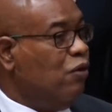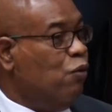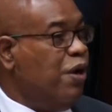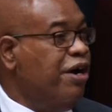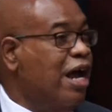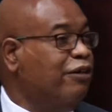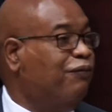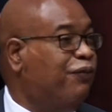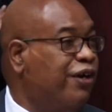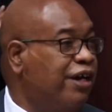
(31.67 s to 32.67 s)
We're not
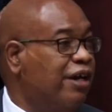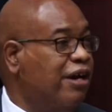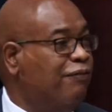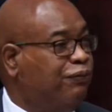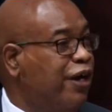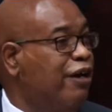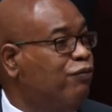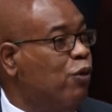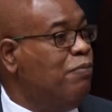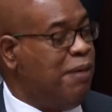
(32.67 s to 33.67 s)
afraid of
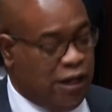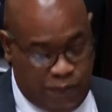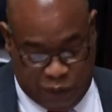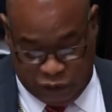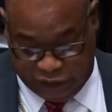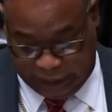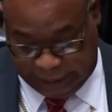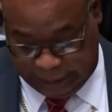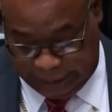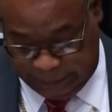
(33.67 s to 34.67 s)
doing mega projects.